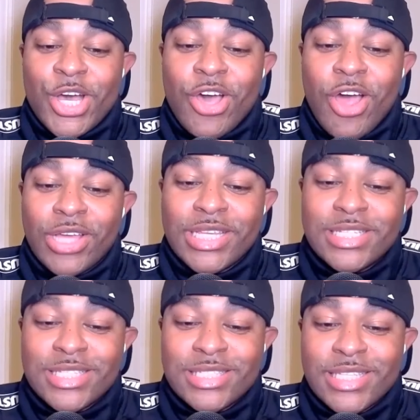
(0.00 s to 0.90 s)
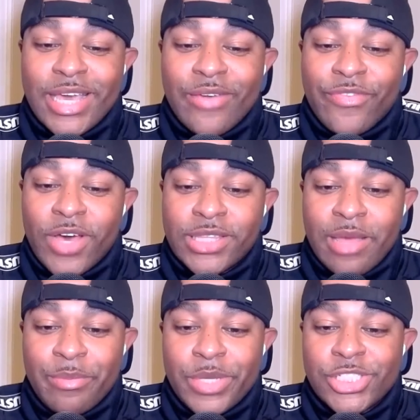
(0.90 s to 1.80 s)
Karlissa said, fuck
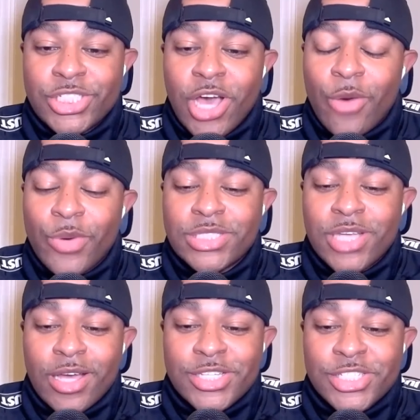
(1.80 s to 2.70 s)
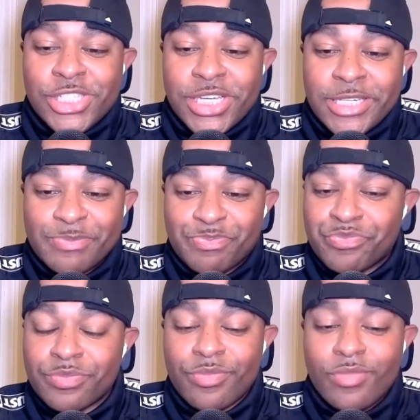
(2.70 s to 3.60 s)
that bitch. She always talking shit.
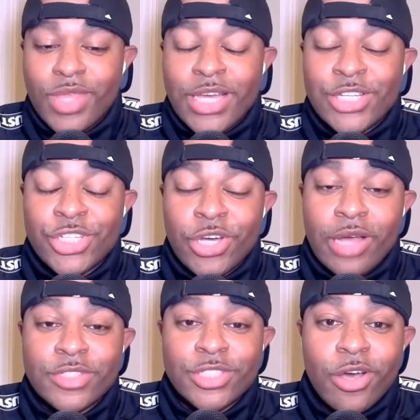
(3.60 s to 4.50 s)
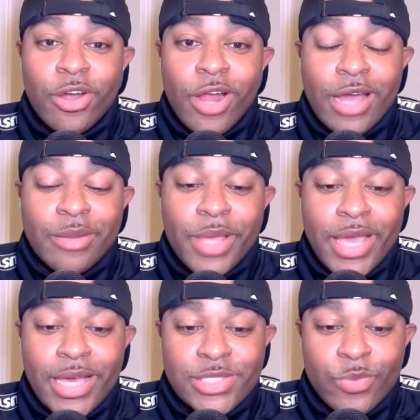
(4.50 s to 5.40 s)
And she gonna have to show her how them
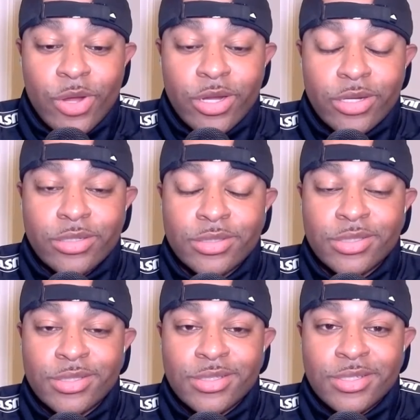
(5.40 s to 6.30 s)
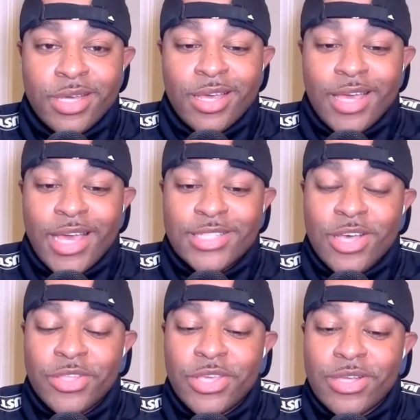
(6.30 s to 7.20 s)
hands work. And
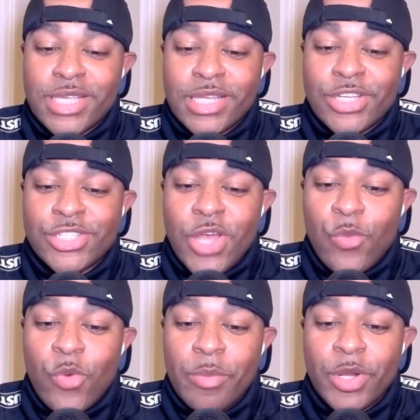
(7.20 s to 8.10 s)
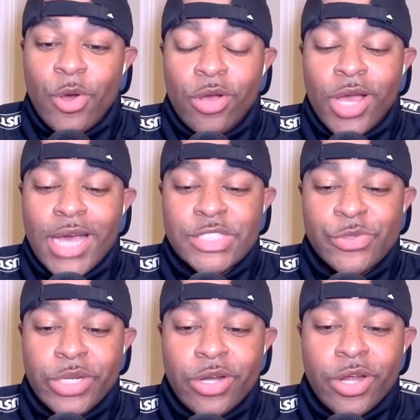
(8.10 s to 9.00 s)
Tokyo said there's no woman on God's
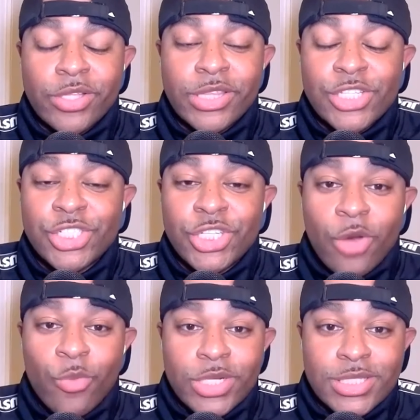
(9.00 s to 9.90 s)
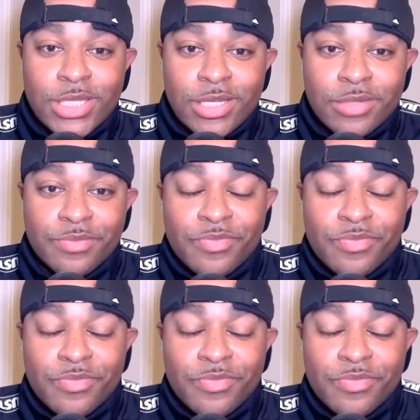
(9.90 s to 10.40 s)
green earth that she don't want to see.